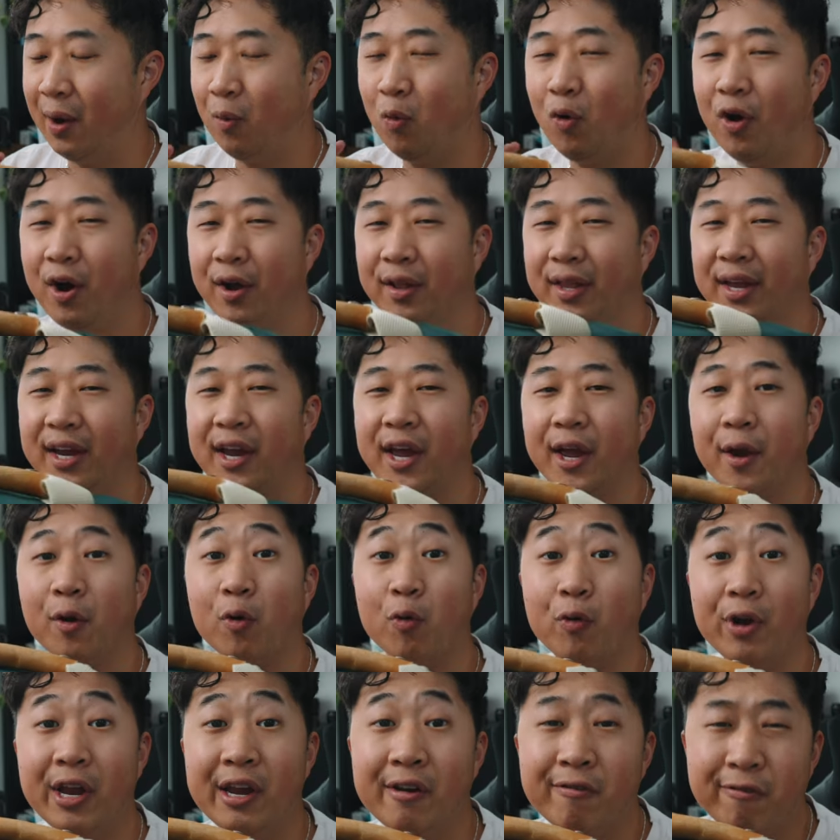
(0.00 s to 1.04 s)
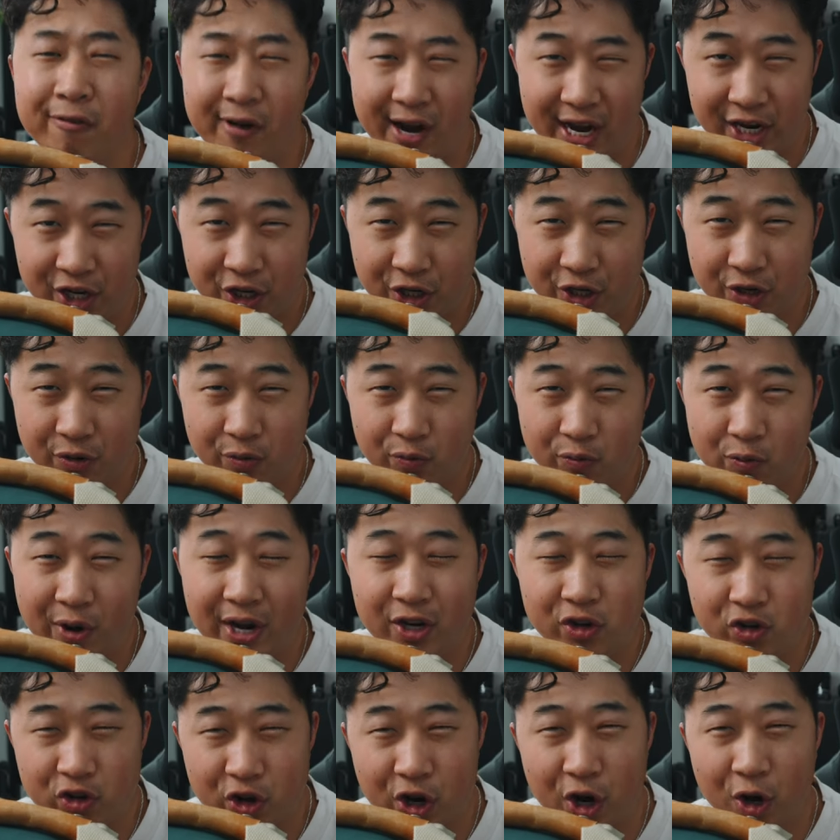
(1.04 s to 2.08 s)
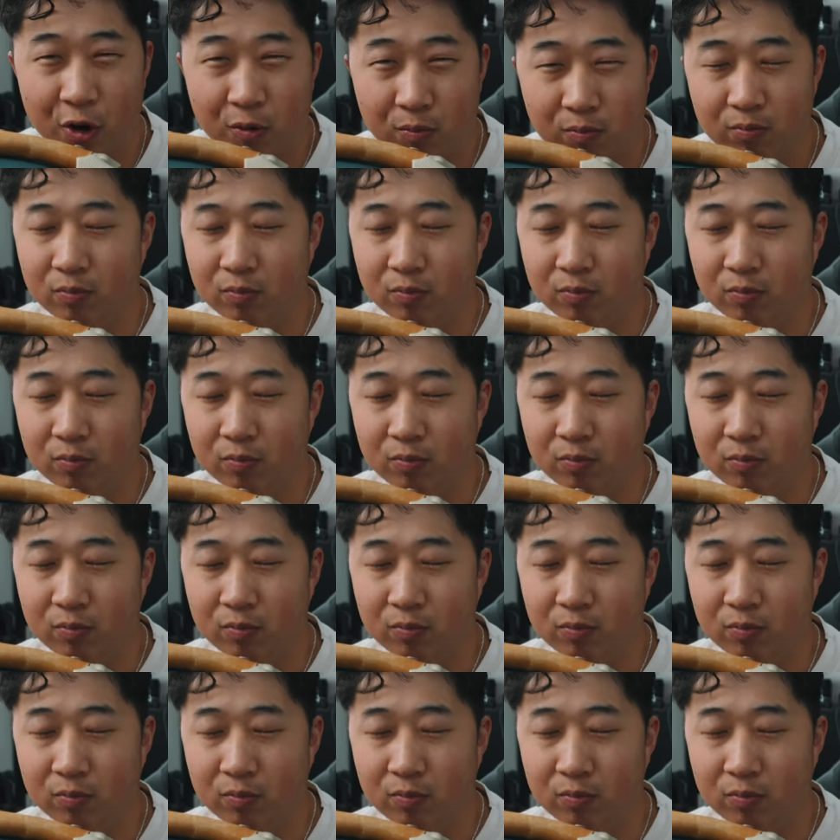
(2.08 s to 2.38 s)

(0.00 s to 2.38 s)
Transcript: I want like a refreshed retro.